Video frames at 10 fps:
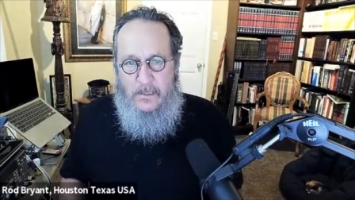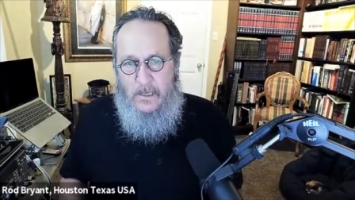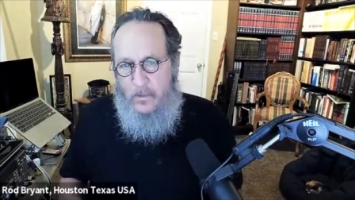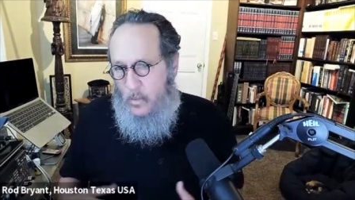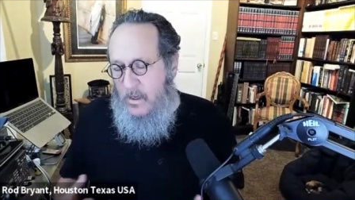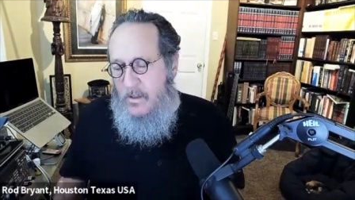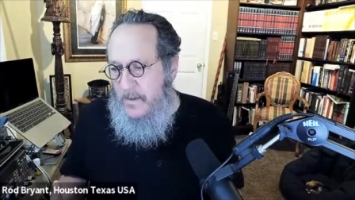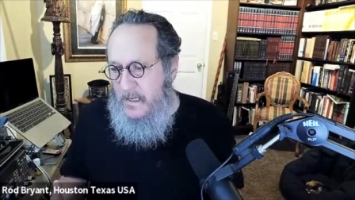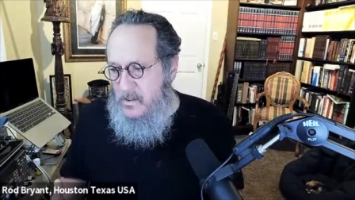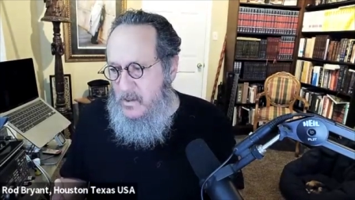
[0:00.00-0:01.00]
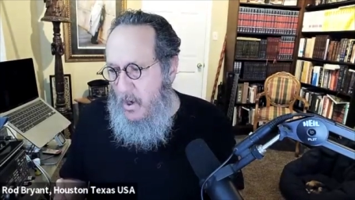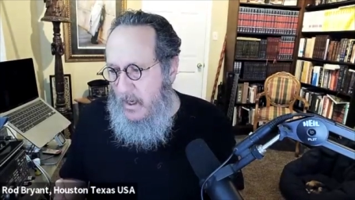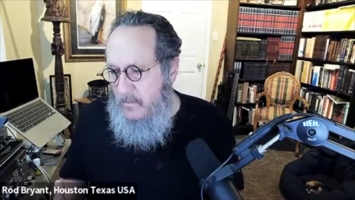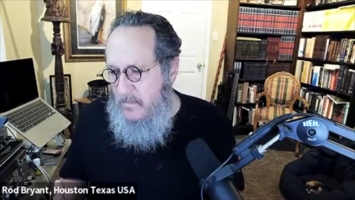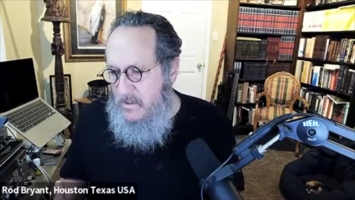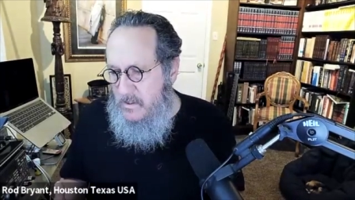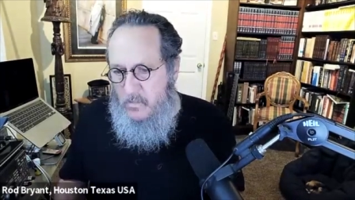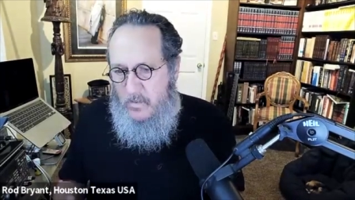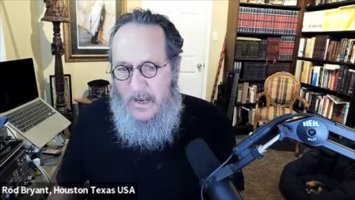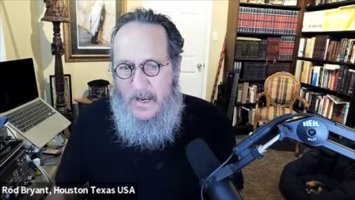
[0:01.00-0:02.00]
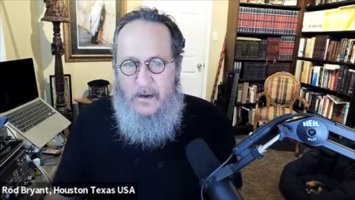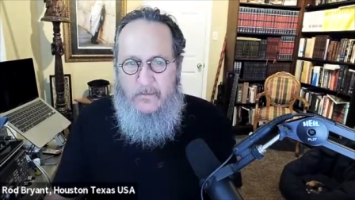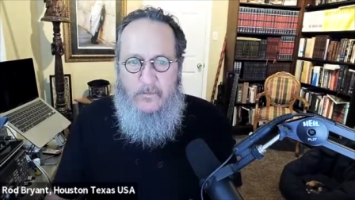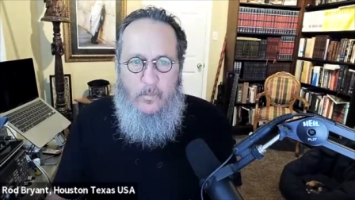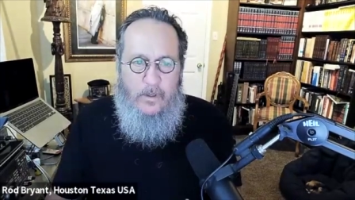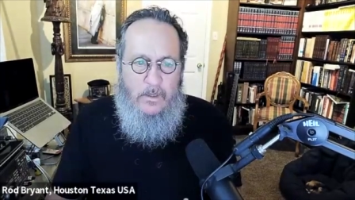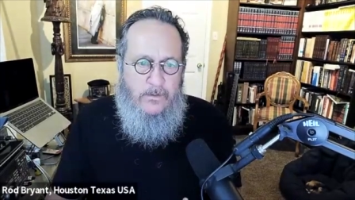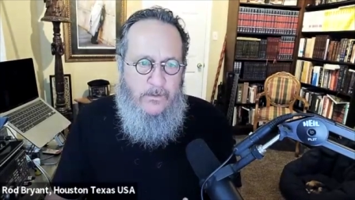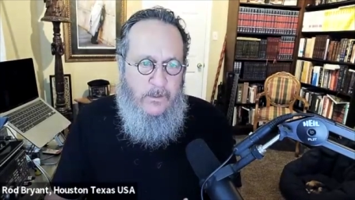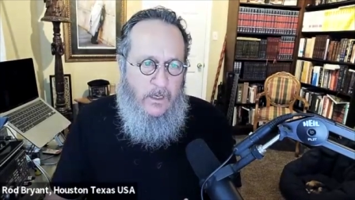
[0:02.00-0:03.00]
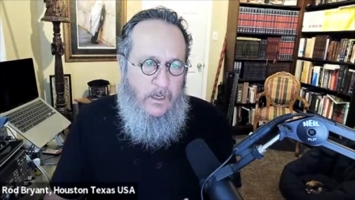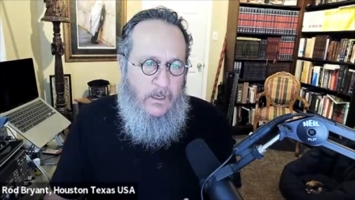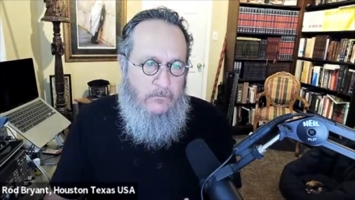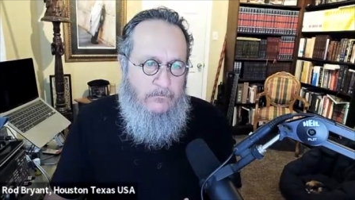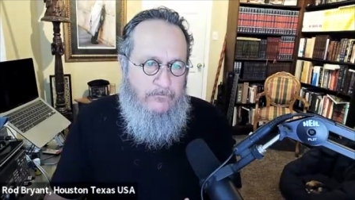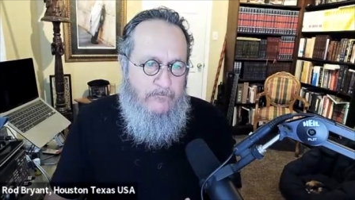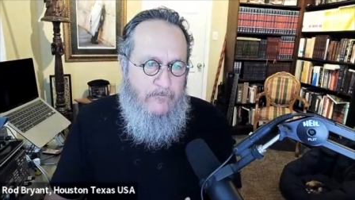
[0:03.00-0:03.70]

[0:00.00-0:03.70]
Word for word: And one of the biggest arguments that we have with um,